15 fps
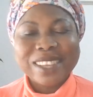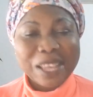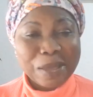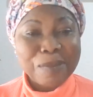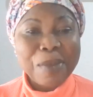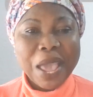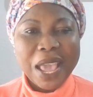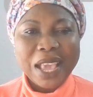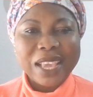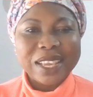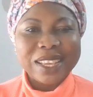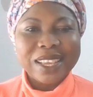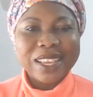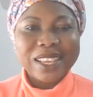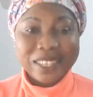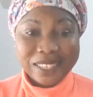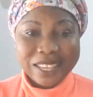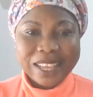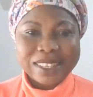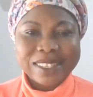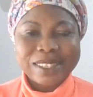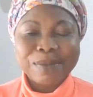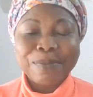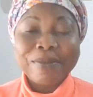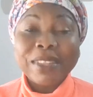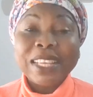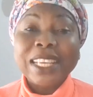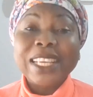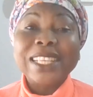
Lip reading: Amen. Yes,